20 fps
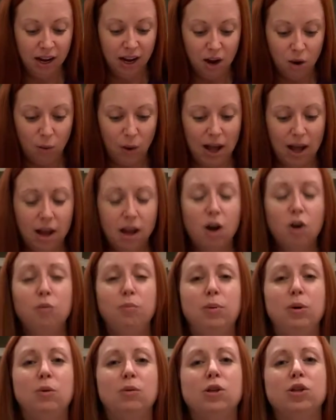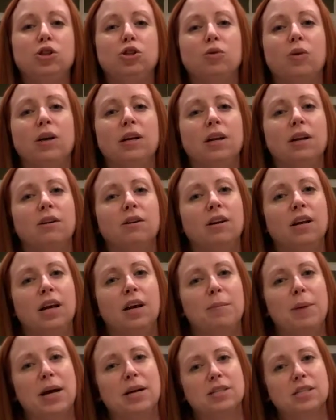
well, I hope you enjoyed learning about